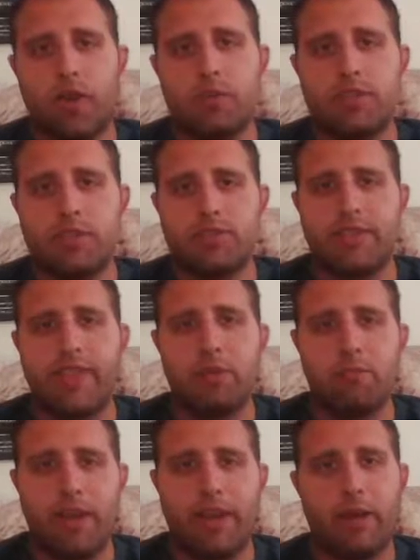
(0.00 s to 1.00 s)
was using
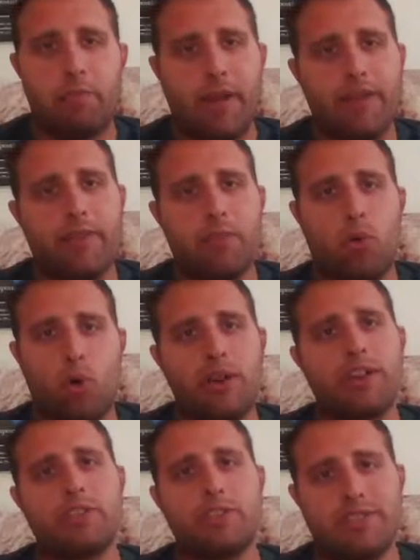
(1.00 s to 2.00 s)
that money to pay their
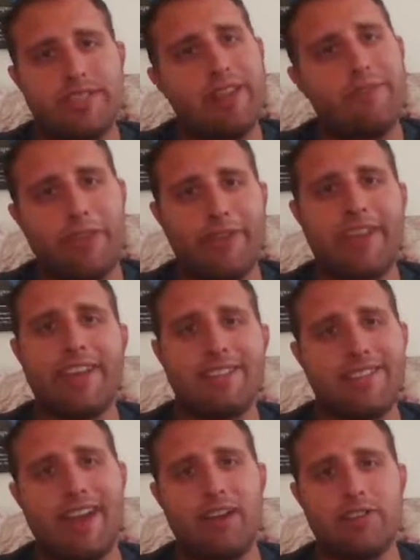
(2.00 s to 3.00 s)
mortgage or save for their
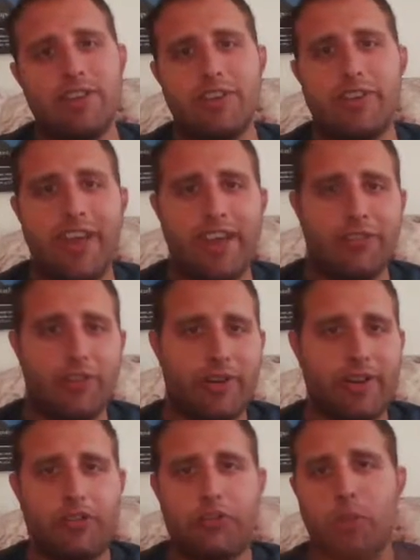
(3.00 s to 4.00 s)
kids' college education or
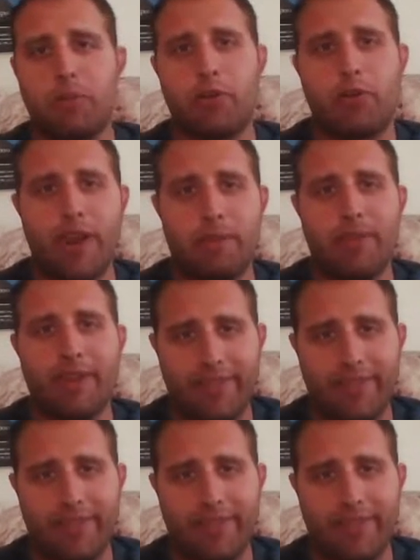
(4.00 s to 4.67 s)
any stupid crap like